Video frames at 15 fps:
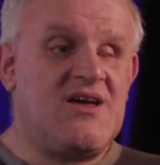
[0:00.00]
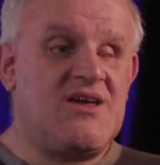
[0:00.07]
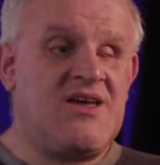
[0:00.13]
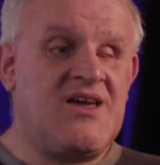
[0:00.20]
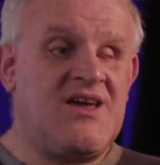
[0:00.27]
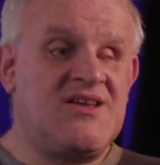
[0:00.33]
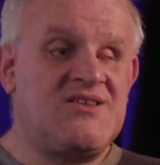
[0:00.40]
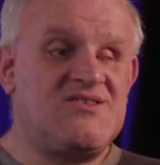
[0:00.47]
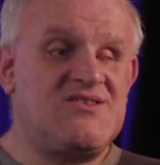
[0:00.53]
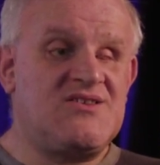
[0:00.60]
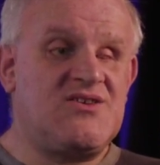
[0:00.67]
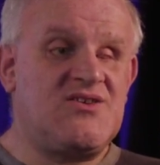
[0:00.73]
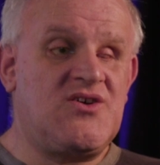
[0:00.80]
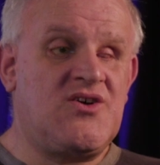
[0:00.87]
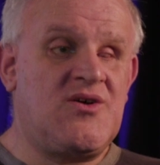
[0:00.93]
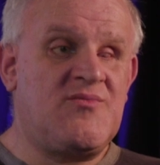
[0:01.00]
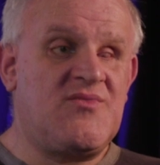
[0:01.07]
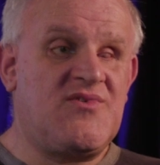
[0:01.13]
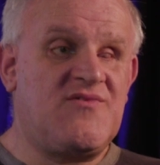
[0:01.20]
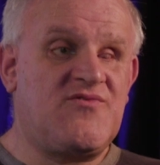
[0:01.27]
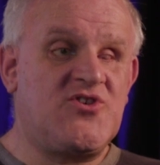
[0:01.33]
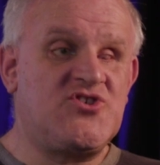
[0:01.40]
and
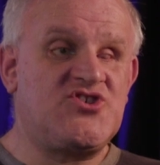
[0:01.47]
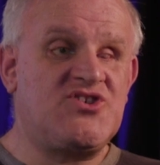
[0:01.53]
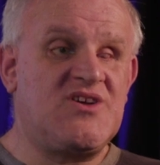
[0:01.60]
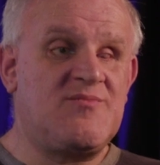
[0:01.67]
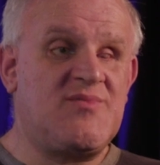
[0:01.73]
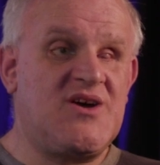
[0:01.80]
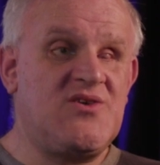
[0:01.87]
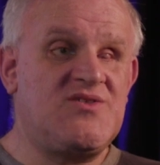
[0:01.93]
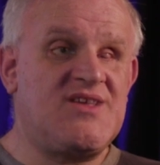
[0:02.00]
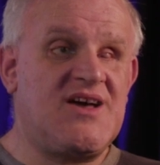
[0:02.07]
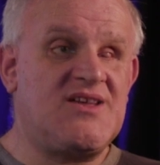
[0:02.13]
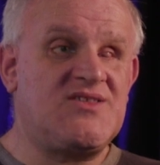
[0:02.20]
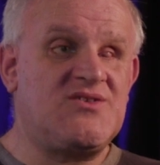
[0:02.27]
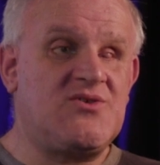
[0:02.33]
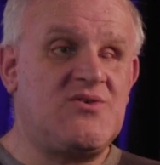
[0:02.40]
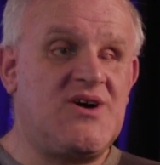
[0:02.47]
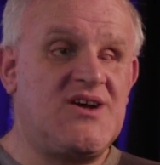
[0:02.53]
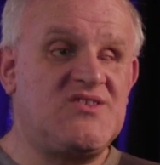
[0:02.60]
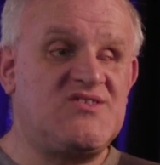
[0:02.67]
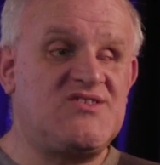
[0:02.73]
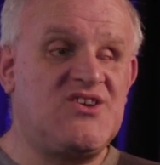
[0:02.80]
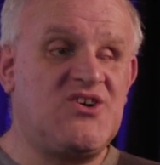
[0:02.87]
unfortunately about that though, I
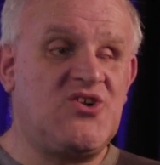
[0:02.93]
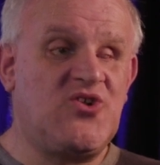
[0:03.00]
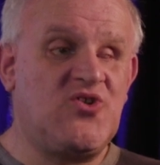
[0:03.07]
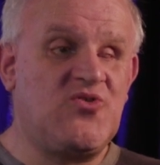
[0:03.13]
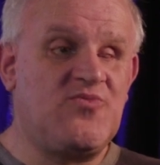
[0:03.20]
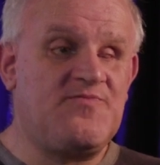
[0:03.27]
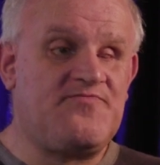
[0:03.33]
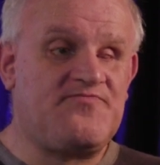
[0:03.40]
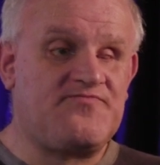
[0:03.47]
still